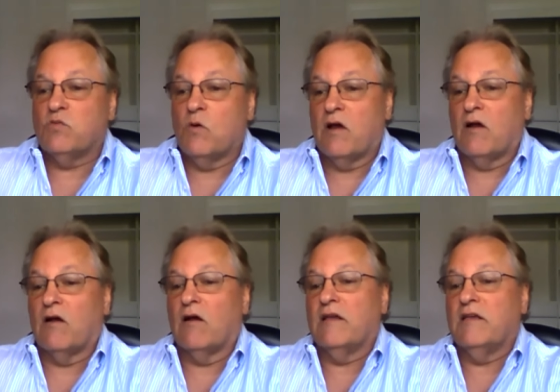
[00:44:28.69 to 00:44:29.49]

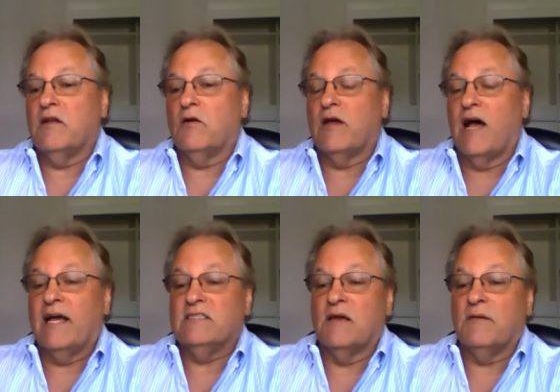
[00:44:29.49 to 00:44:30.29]
where you know
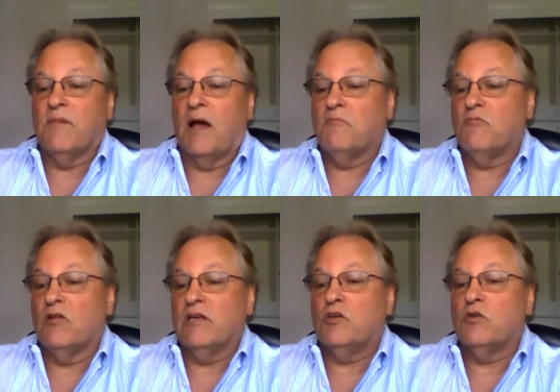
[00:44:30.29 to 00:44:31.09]
guys i'm i'm
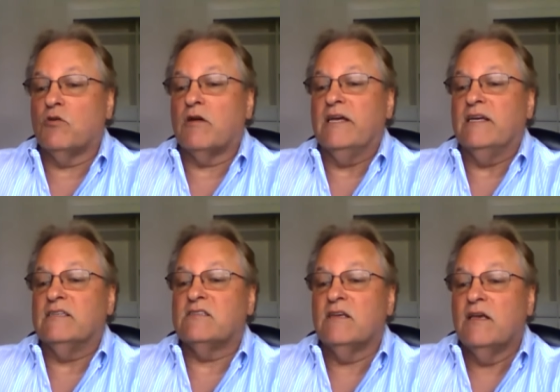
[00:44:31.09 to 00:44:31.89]
really
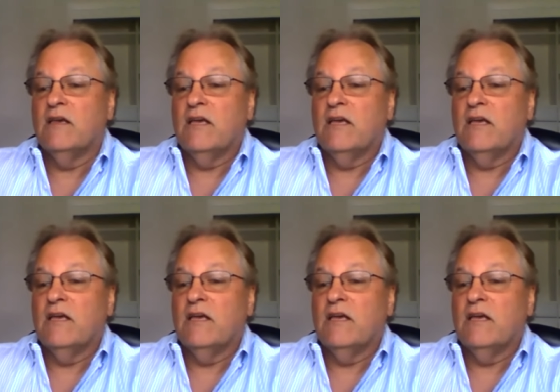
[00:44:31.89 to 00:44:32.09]
curious